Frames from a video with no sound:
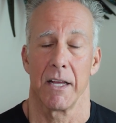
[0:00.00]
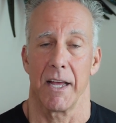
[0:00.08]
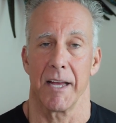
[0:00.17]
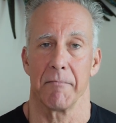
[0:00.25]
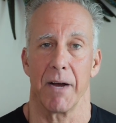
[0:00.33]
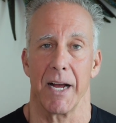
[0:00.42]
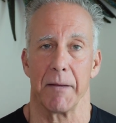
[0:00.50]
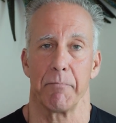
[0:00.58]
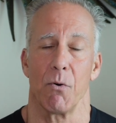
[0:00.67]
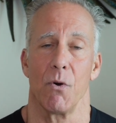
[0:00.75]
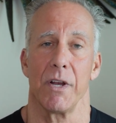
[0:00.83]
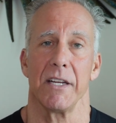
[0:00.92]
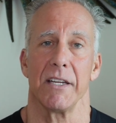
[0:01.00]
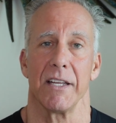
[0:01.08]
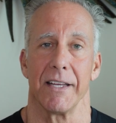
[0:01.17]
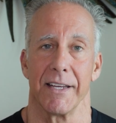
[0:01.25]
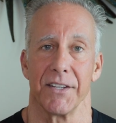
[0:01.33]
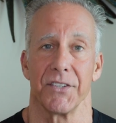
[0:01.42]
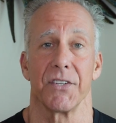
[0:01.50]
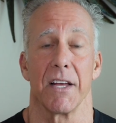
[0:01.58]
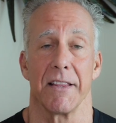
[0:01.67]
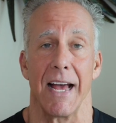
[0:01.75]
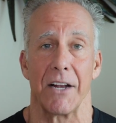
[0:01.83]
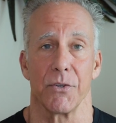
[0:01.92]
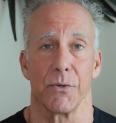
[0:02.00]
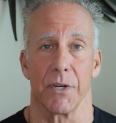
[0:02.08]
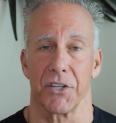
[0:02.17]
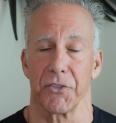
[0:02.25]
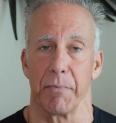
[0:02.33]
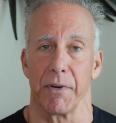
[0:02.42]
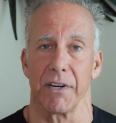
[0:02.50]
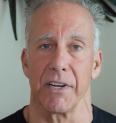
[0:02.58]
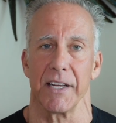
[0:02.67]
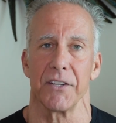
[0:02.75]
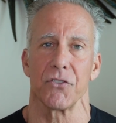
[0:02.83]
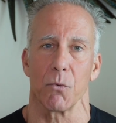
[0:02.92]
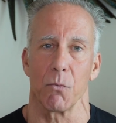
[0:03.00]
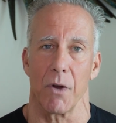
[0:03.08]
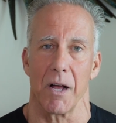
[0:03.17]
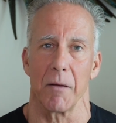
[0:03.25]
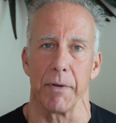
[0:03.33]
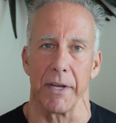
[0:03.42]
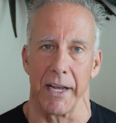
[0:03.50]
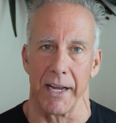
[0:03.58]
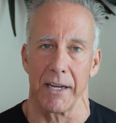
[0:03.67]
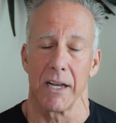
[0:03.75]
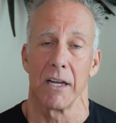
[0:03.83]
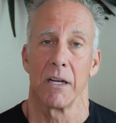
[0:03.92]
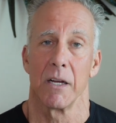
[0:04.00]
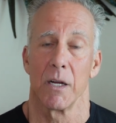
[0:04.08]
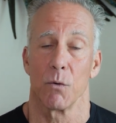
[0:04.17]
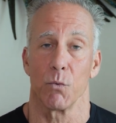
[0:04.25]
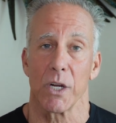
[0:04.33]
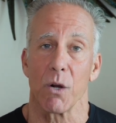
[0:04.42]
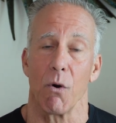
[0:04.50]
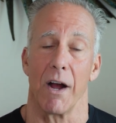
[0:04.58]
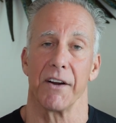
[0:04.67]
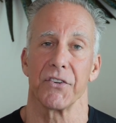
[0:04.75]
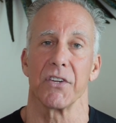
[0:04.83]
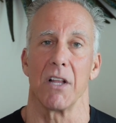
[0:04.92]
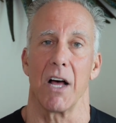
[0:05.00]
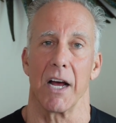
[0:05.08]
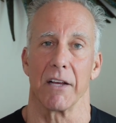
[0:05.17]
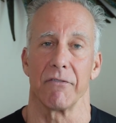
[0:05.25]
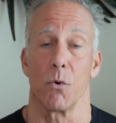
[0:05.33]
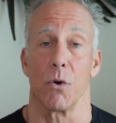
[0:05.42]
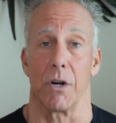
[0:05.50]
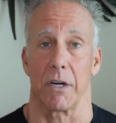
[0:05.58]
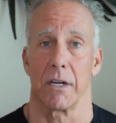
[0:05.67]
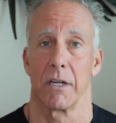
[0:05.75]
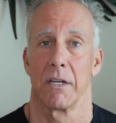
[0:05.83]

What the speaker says: And my point is that to experience well-being requires a lot of work,